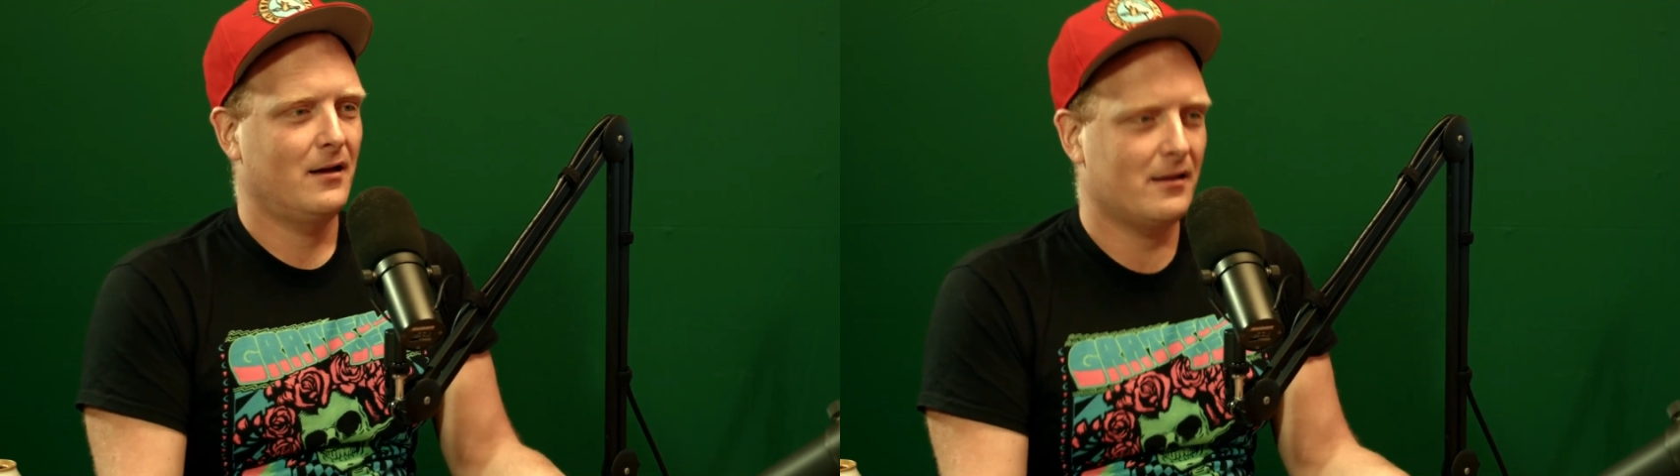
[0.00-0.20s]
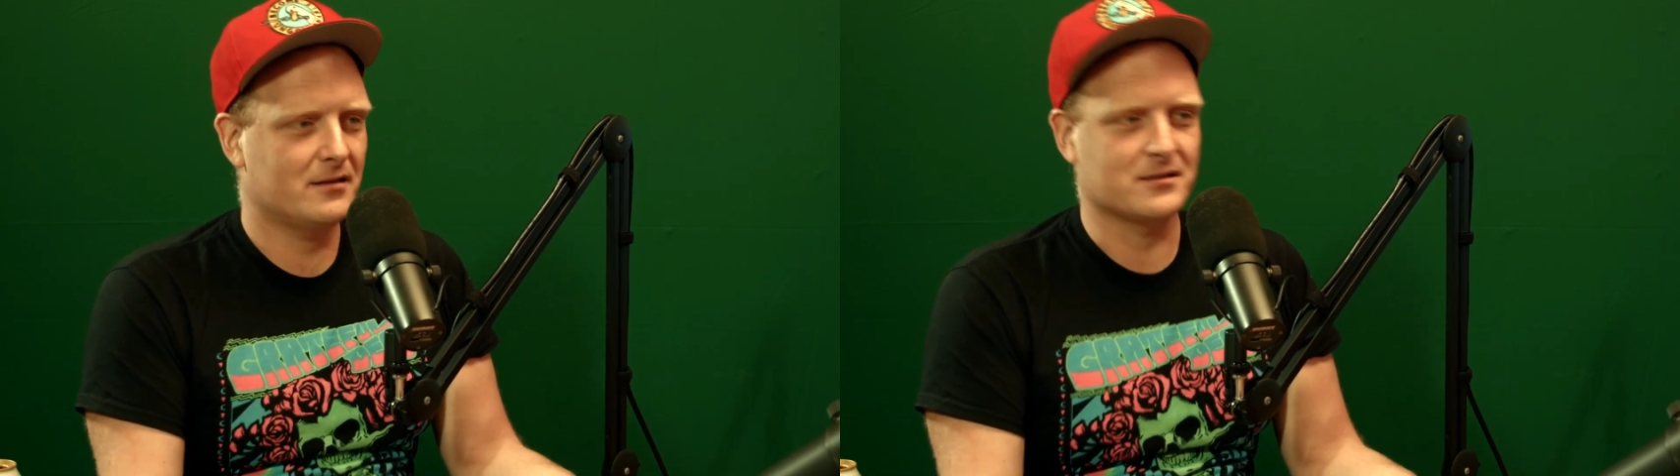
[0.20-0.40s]

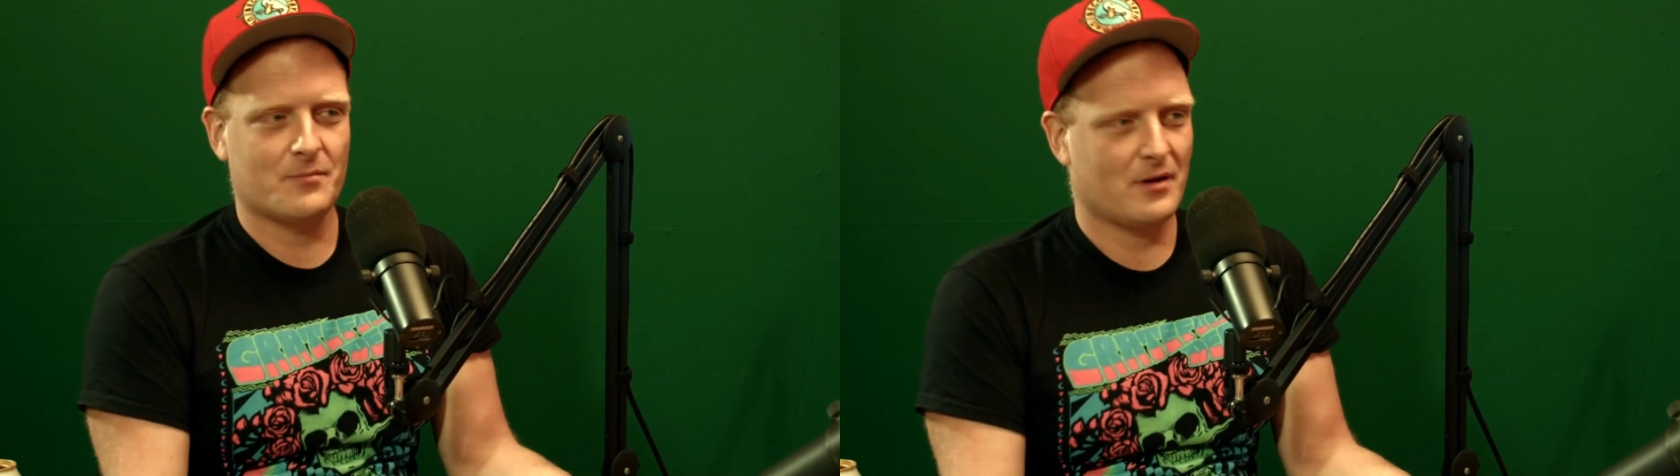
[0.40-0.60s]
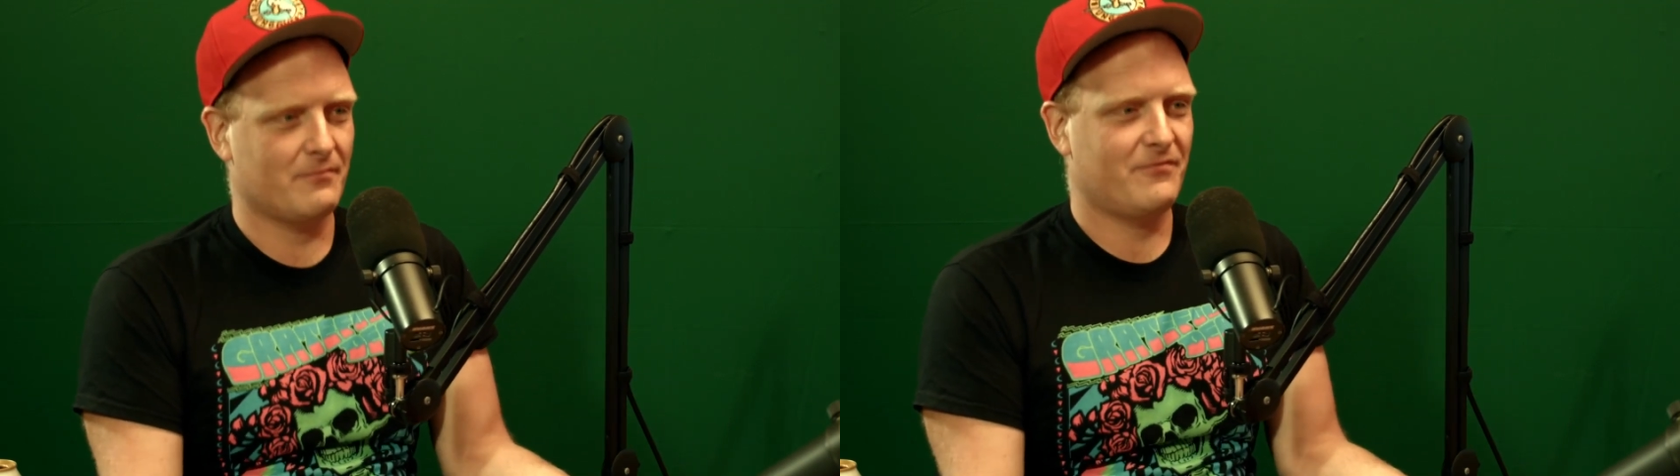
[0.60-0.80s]
listen, I'm
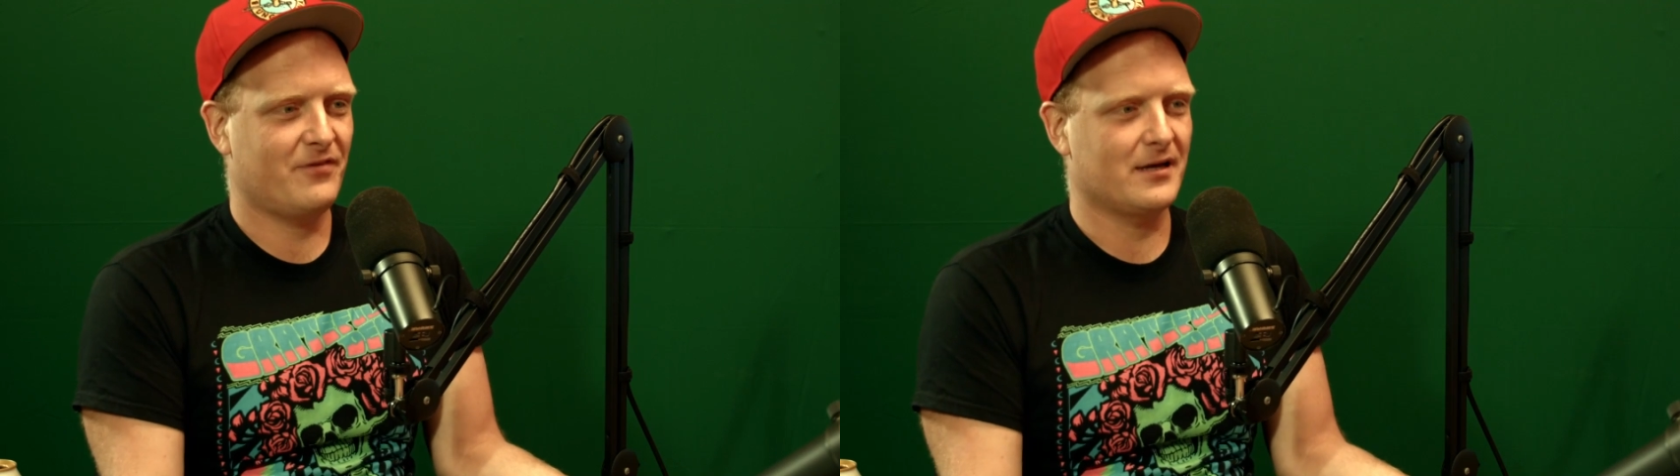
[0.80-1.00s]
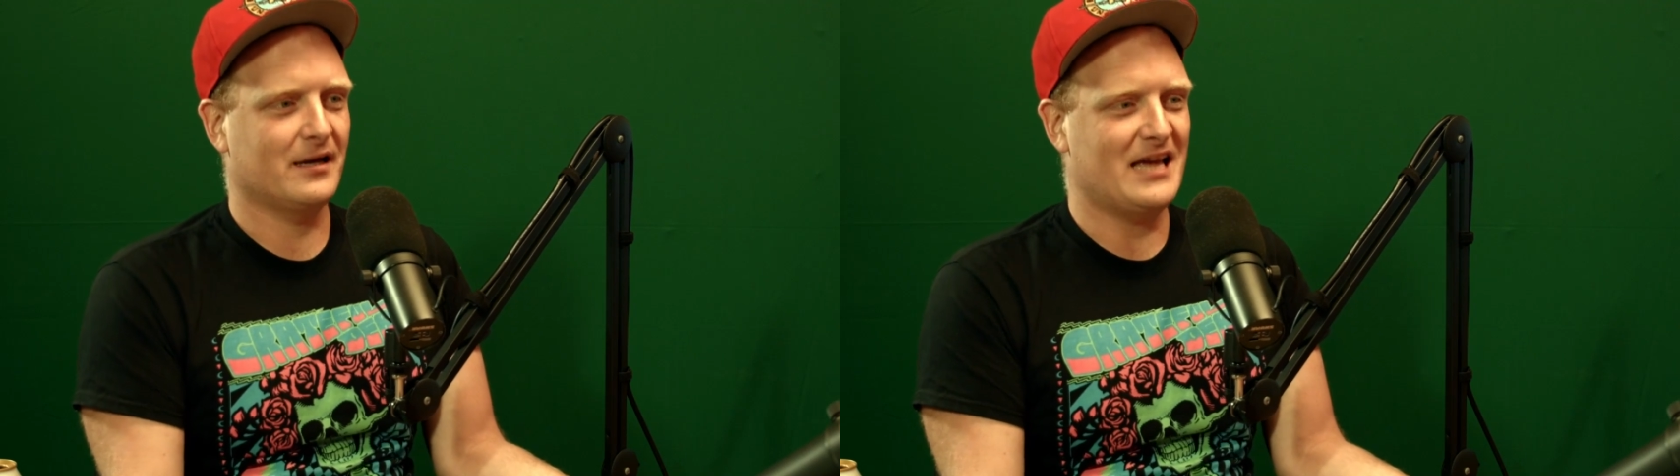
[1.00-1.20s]
not
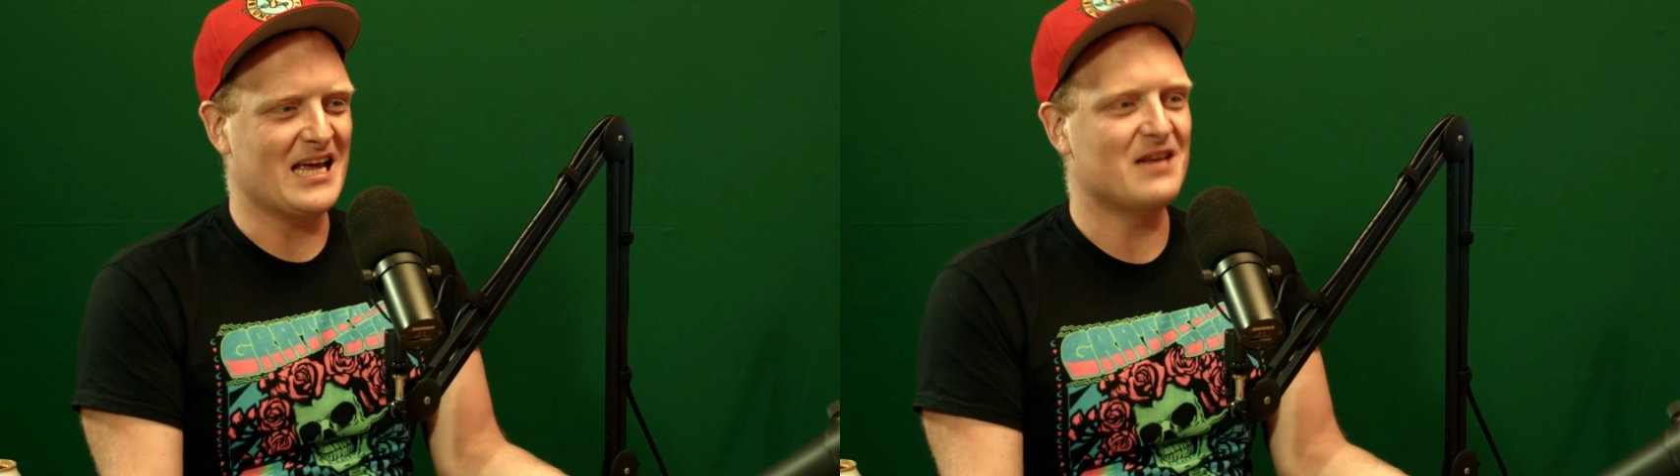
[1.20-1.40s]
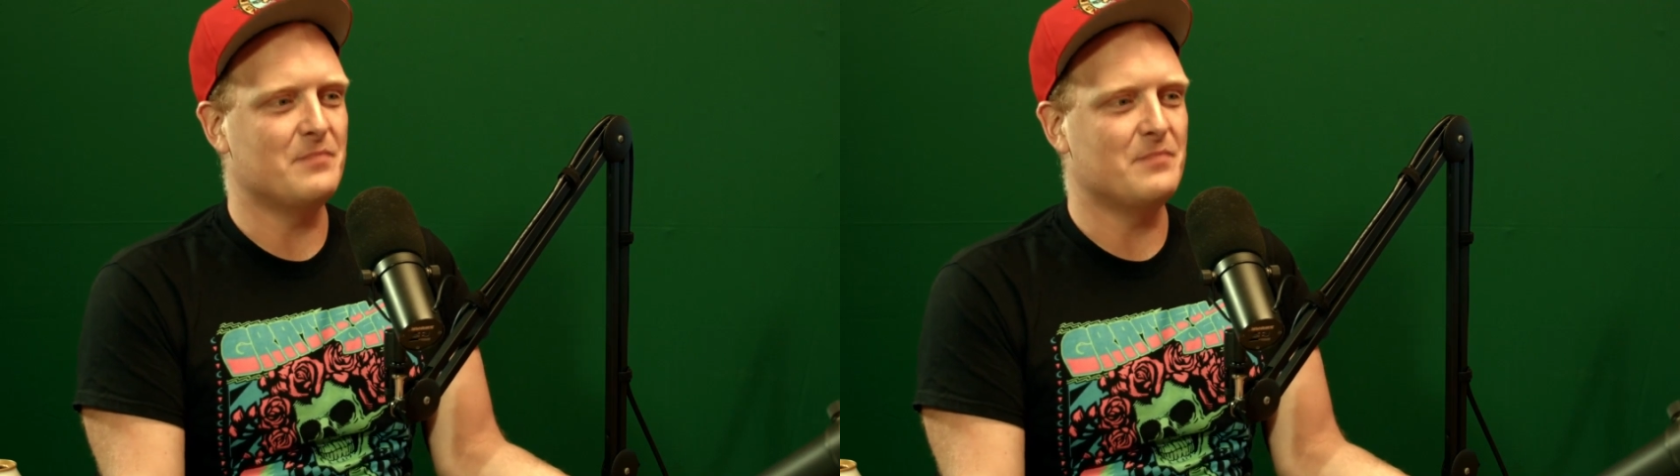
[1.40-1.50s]
fucking Kid